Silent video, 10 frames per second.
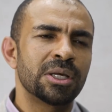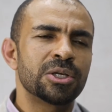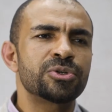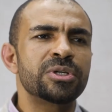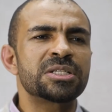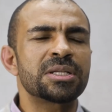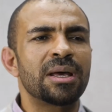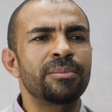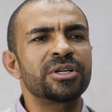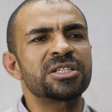So
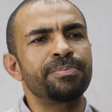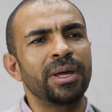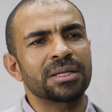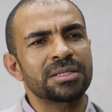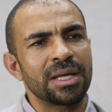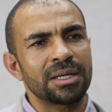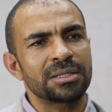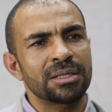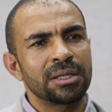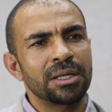Islam respects
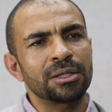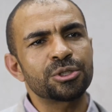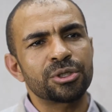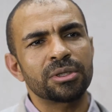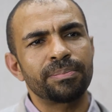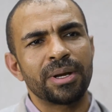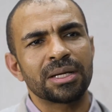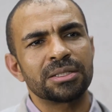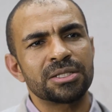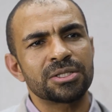that cultural
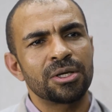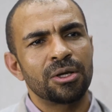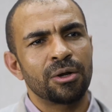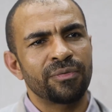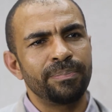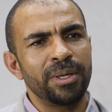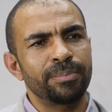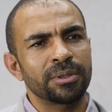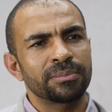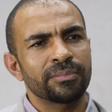practice of a
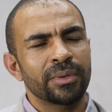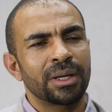people.